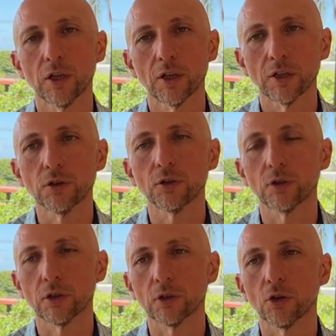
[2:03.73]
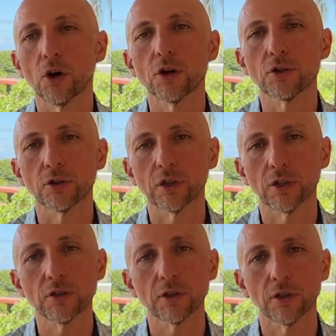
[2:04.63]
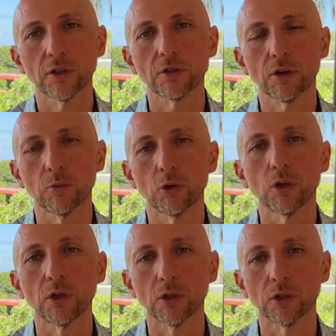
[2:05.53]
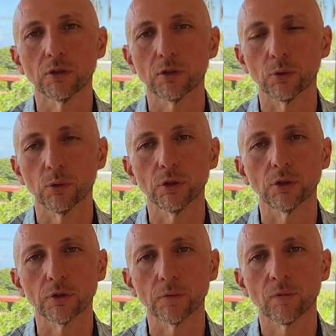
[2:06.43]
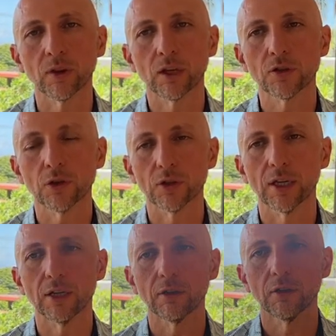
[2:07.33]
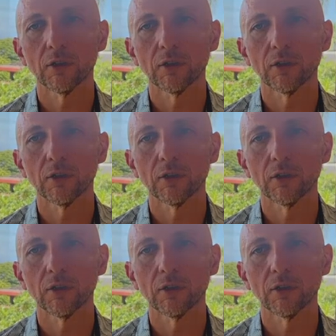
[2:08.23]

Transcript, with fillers: into the larger data science community, into the world, so that